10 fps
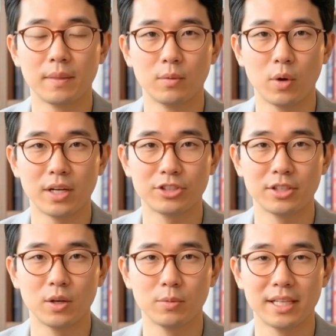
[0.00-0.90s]
Watch the
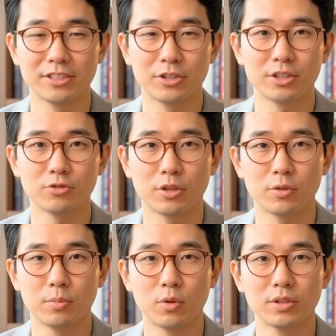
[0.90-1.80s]
COMEX delivery
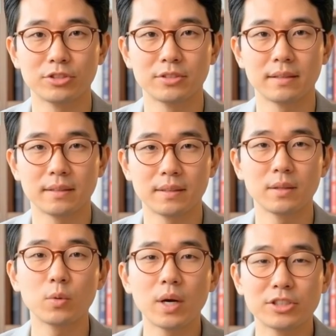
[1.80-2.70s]
reports.
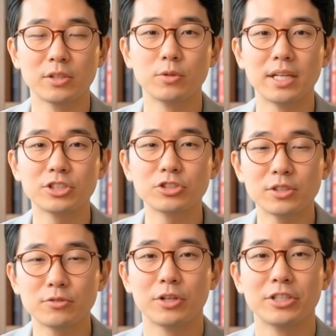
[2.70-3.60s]
Watch the
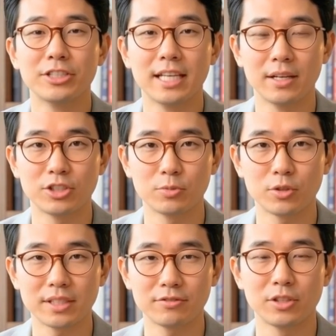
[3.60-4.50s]
registered versus
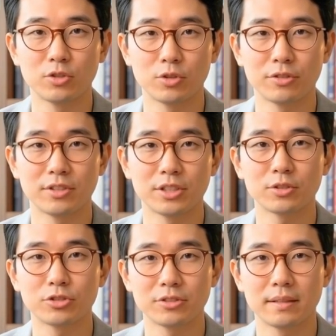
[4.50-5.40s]
eligible inventory
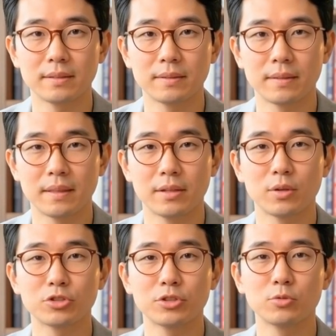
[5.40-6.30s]
figures.
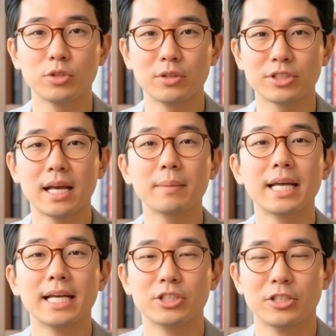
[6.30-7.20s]
Those are the real-time
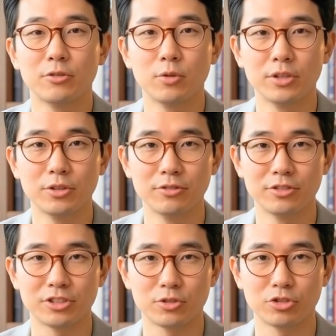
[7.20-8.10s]
gauges of whether the
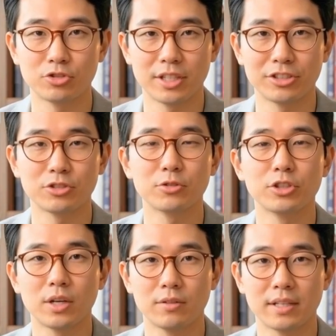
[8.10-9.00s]
physical stress is
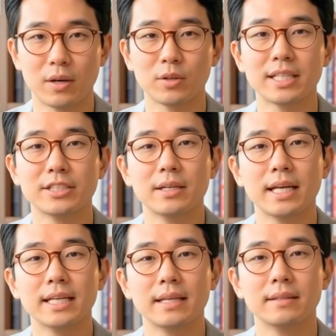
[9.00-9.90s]
resolving or
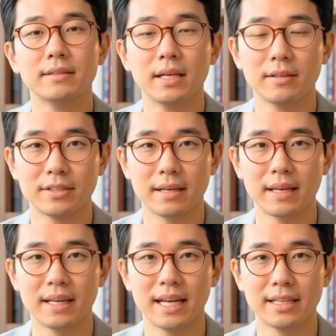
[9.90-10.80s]
escalating. Fifth,
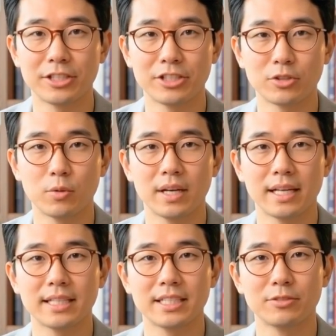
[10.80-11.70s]
and this is the one I
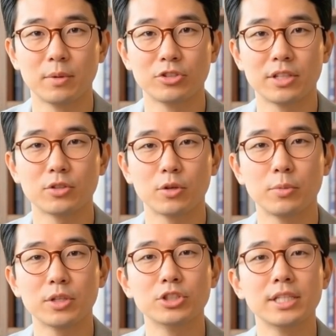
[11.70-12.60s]
think is most
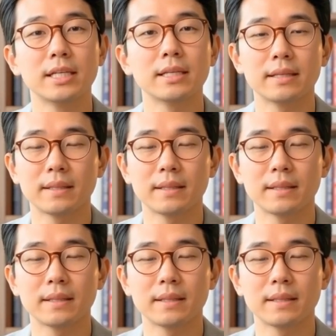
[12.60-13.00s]
underappreciated,